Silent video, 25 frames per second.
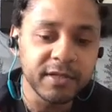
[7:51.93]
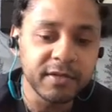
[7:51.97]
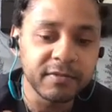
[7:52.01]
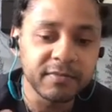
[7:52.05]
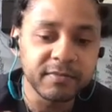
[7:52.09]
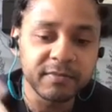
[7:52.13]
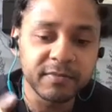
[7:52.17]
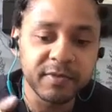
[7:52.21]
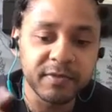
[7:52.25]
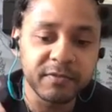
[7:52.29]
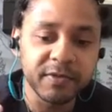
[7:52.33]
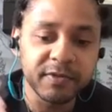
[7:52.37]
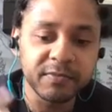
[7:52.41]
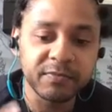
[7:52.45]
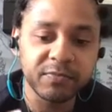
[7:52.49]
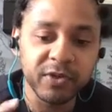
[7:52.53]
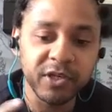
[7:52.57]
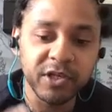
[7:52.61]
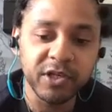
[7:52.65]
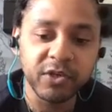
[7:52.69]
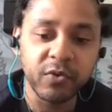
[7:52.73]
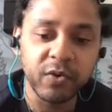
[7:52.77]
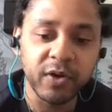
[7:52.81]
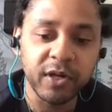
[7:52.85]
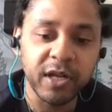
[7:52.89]
If it's bringing
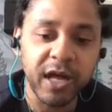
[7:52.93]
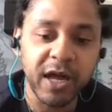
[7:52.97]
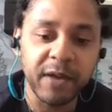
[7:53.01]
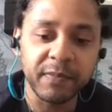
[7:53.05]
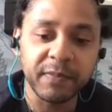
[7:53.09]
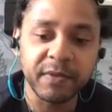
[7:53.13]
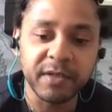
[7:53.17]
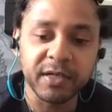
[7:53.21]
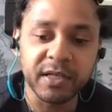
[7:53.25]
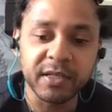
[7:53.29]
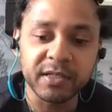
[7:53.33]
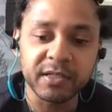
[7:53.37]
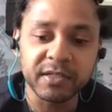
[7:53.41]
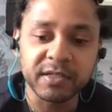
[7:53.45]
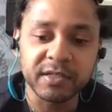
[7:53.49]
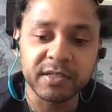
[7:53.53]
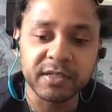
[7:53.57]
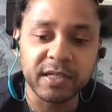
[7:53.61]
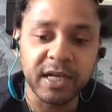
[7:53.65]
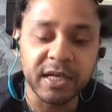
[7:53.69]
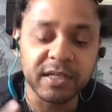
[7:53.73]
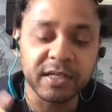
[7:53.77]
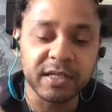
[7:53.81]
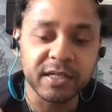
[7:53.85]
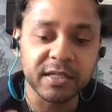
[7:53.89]
you unhappiness,
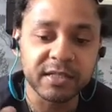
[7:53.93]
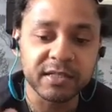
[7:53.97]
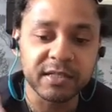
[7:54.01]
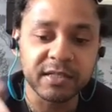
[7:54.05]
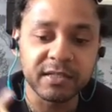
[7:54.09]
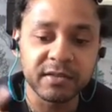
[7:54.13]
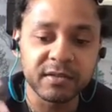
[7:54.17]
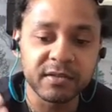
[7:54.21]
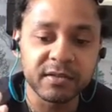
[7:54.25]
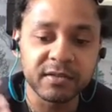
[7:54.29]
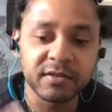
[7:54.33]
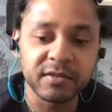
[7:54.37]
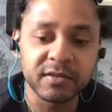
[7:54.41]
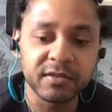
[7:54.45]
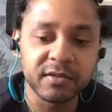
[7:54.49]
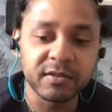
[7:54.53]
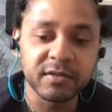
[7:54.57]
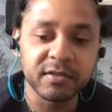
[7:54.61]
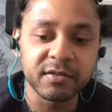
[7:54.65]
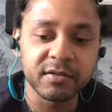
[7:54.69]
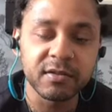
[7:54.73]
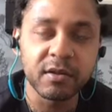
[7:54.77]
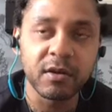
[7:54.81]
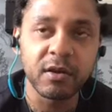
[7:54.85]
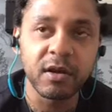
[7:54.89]
sadness, and
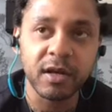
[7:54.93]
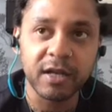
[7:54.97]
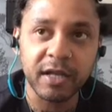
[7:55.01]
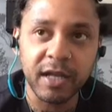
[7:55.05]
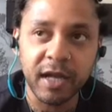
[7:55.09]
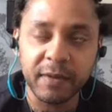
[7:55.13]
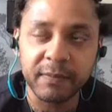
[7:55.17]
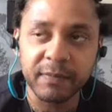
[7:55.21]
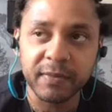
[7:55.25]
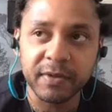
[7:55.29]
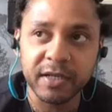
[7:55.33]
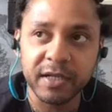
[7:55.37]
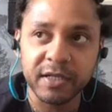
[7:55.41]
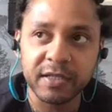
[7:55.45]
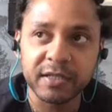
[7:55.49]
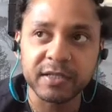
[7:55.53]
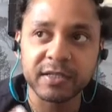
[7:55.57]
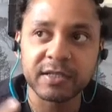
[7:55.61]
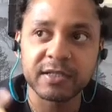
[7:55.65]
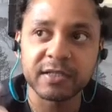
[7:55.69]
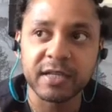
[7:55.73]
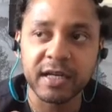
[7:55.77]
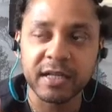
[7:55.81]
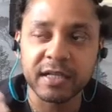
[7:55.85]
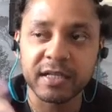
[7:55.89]
unhappiness,
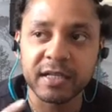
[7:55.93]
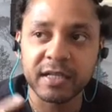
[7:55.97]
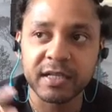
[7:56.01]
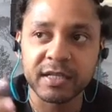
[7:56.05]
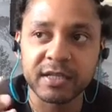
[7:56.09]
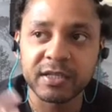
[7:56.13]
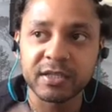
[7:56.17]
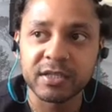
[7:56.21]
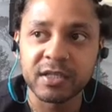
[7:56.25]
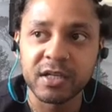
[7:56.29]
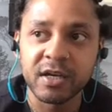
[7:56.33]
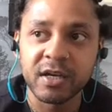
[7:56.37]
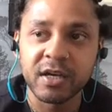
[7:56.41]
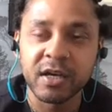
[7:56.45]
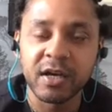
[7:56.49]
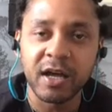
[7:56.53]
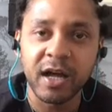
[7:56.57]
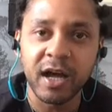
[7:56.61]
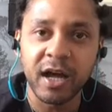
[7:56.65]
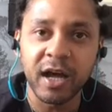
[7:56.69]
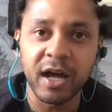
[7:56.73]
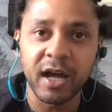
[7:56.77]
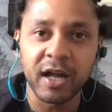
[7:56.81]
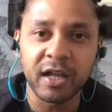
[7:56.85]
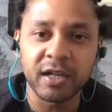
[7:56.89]
sadness,
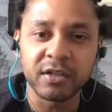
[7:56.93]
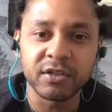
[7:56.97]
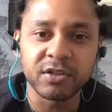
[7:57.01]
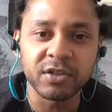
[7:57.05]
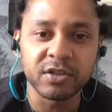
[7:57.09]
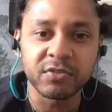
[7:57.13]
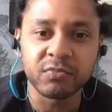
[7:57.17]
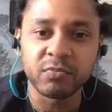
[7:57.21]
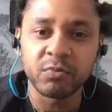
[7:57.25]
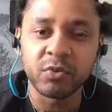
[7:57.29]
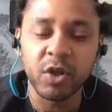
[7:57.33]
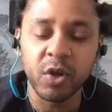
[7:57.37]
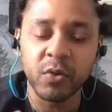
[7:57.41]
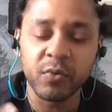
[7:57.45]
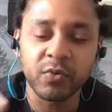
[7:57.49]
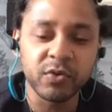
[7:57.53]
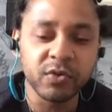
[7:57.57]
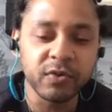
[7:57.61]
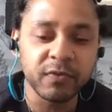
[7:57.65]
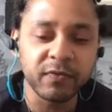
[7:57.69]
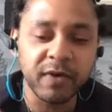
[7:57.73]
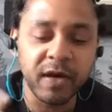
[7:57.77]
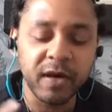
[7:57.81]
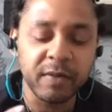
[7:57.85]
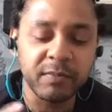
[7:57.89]
and just lowering your
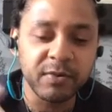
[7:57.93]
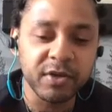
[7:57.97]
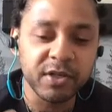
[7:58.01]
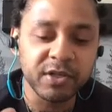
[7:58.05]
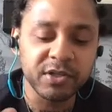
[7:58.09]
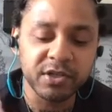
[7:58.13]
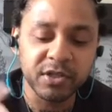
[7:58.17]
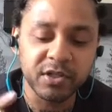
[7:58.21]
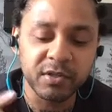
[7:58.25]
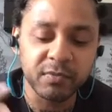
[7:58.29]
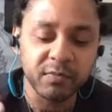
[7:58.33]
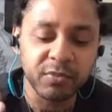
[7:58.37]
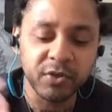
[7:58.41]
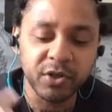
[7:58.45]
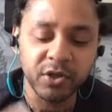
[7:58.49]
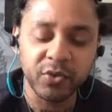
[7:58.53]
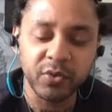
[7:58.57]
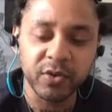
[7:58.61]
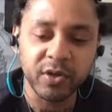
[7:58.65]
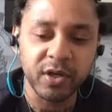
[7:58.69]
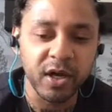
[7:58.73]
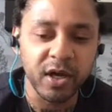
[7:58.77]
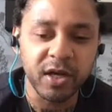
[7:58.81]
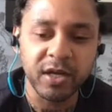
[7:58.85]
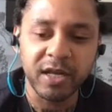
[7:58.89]
vibration and putting you in
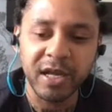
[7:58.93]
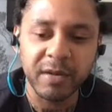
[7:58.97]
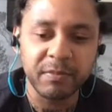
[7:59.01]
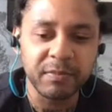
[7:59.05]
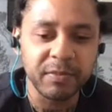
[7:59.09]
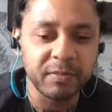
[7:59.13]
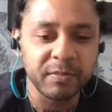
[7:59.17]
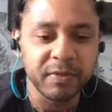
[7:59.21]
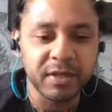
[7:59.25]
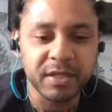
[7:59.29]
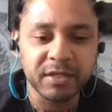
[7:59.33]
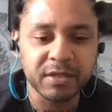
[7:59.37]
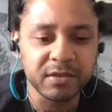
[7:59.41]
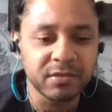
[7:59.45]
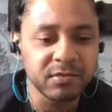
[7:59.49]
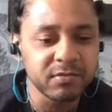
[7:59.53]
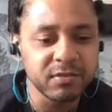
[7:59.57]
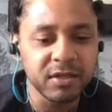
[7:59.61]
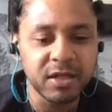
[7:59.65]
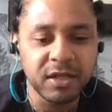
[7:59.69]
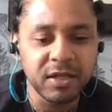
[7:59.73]
an unhappy place, you